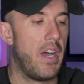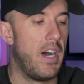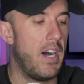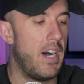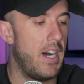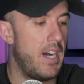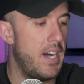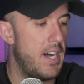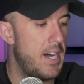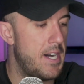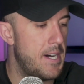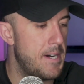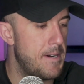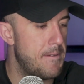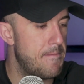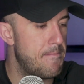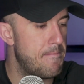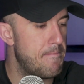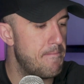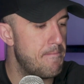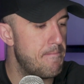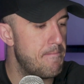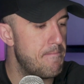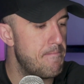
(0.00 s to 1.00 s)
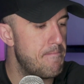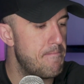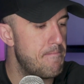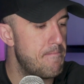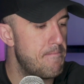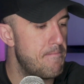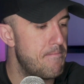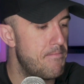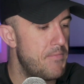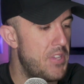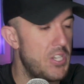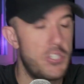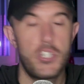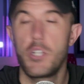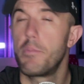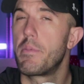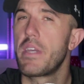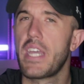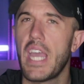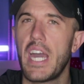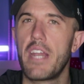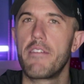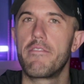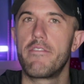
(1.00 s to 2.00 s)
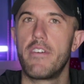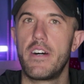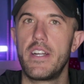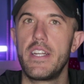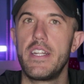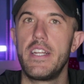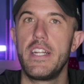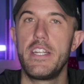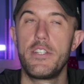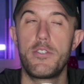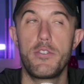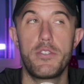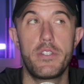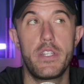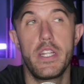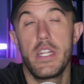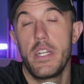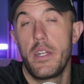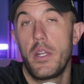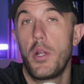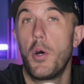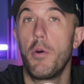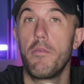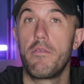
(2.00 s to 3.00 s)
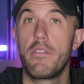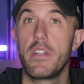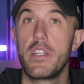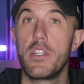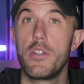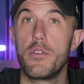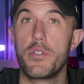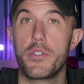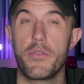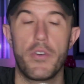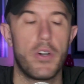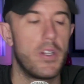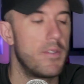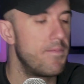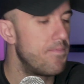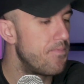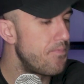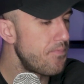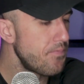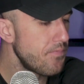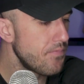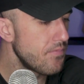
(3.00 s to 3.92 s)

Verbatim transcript: It should be kind of fun and interesting and hopefully useful.